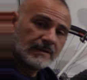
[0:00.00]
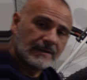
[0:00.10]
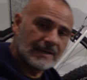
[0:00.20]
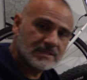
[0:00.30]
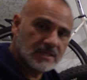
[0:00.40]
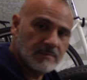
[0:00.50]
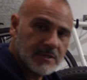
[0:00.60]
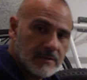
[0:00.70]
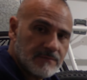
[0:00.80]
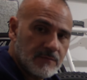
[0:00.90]
that's going to
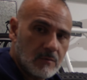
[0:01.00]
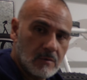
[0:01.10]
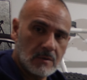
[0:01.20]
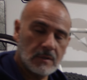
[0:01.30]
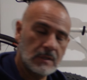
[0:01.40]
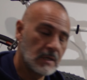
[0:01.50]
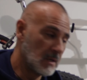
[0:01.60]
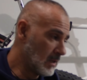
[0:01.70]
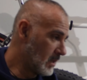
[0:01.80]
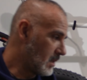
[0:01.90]
be it for
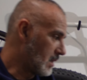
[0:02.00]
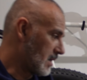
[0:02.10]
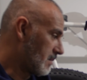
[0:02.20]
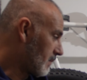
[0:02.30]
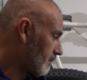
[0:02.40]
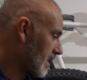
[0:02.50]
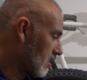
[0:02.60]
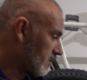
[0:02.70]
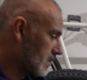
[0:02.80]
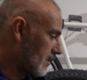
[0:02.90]
my
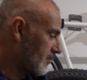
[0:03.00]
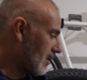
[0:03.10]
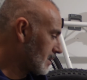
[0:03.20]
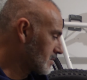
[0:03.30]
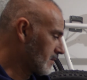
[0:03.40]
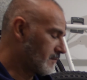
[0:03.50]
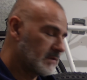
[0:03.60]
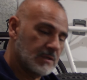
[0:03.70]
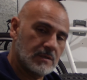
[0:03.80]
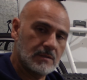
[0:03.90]
overall thoughts of
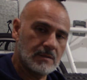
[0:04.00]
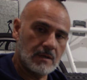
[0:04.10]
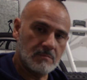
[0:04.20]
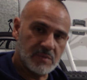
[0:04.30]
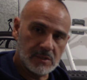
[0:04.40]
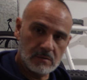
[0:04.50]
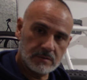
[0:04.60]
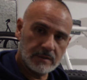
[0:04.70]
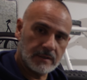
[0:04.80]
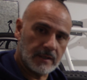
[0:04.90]
the
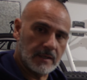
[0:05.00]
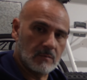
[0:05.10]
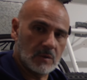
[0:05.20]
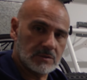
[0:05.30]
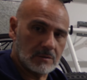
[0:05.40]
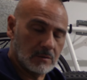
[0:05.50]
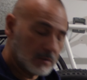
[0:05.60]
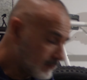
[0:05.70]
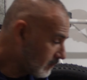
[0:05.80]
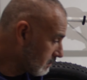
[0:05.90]
build and what to
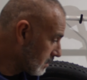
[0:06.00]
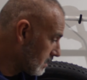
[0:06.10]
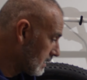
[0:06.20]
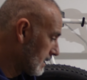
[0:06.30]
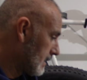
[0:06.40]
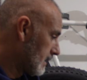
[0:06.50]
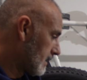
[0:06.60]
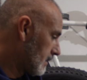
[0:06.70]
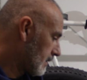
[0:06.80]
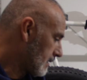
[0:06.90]
look for.
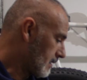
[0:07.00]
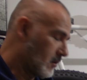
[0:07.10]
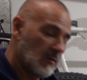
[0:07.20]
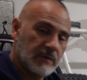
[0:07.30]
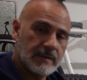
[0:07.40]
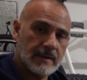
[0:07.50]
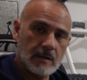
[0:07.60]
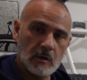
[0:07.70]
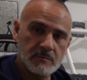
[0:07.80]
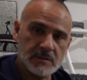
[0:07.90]
Hopefully that
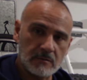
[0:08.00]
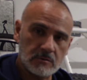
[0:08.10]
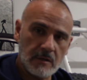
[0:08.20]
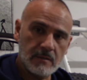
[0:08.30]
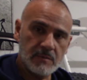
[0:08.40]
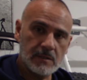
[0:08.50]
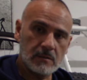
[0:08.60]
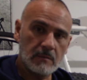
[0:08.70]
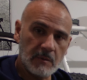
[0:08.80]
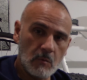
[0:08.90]
helps. I'll try to be a
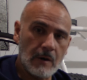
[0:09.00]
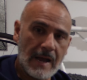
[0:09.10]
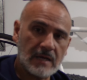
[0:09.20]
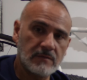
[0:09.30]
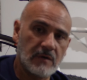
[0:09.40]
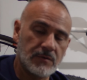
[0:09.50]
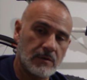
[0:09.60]
little bit more active on the